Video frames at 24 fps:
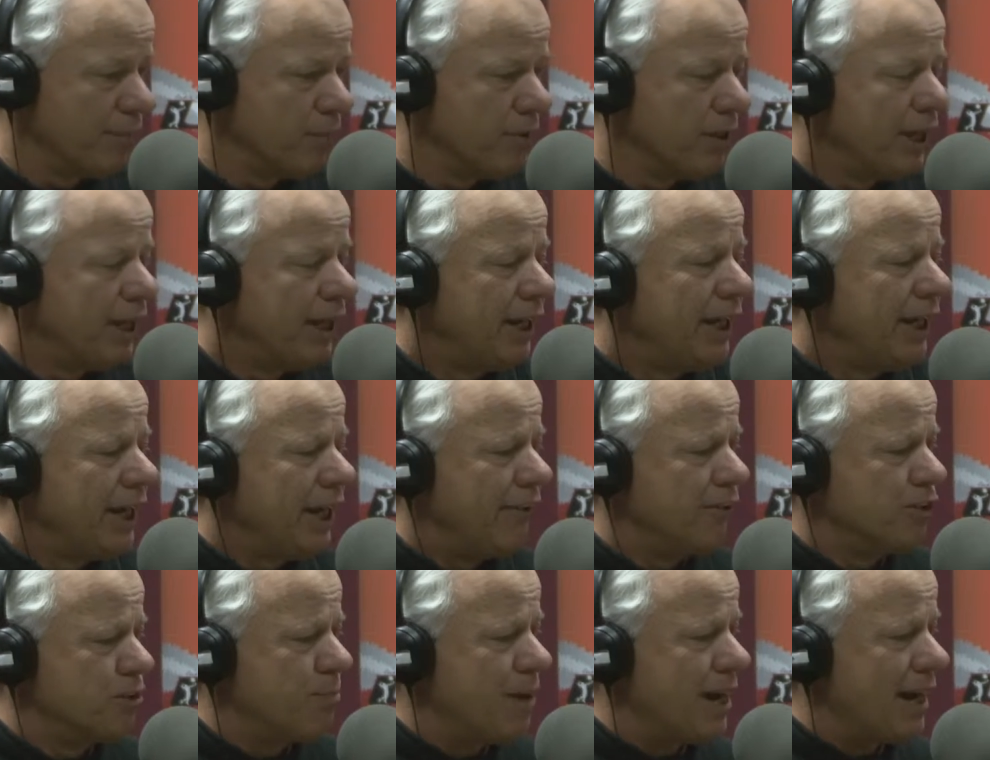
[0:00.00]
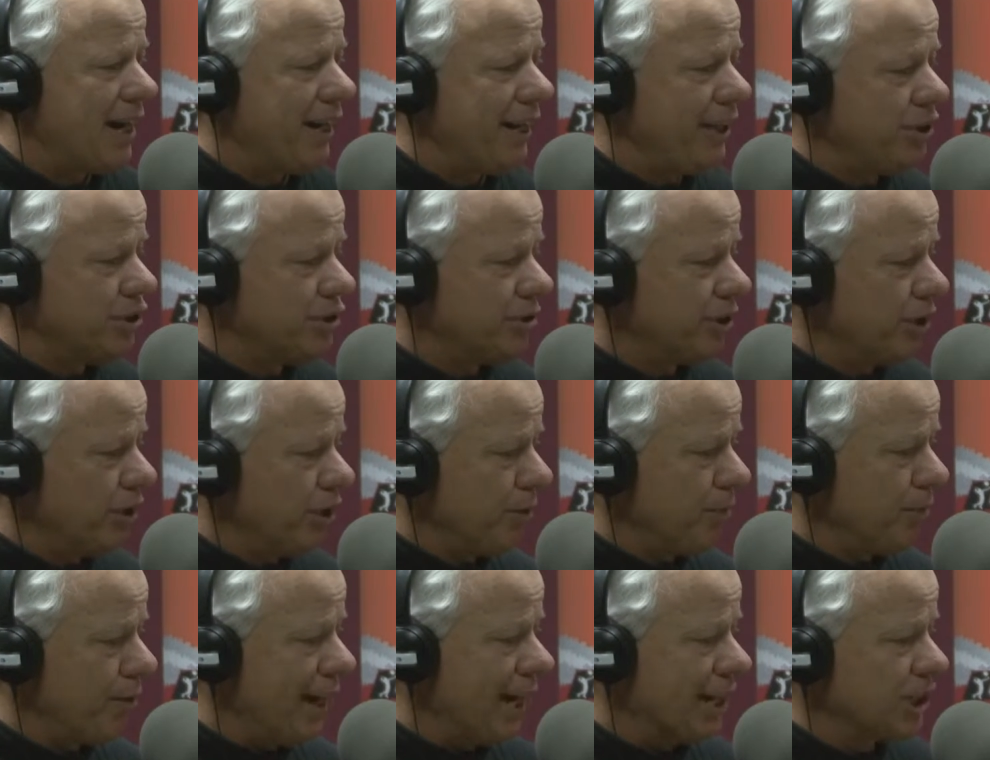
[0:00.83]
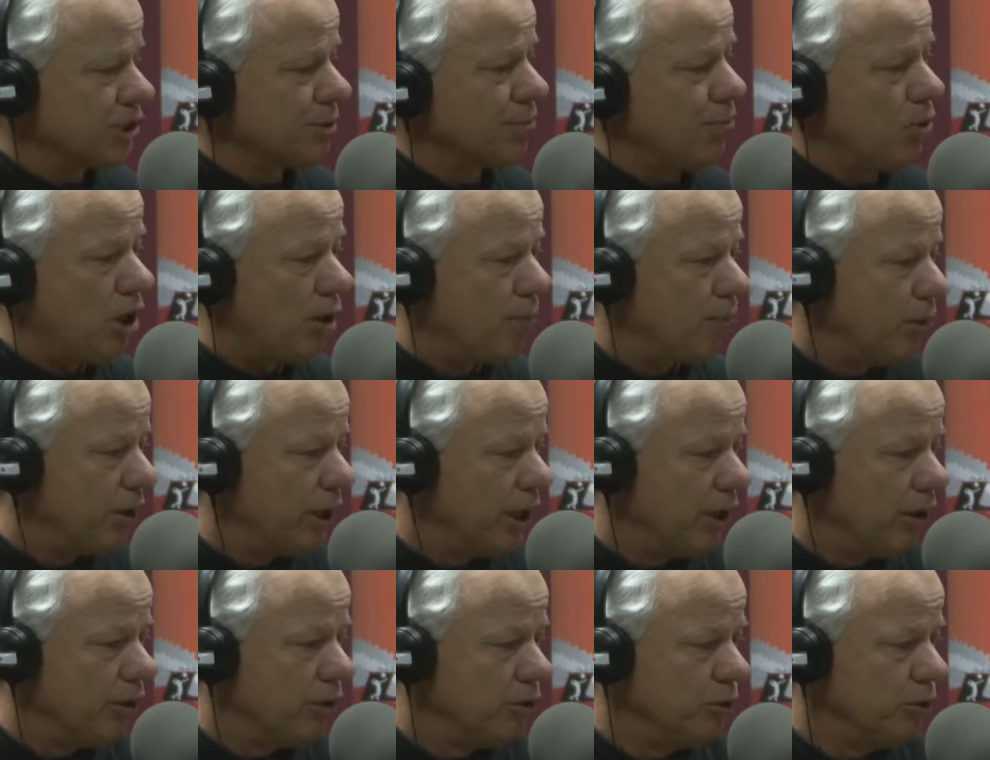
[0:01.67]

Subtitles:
And it was about an Eastern Illinois basketball player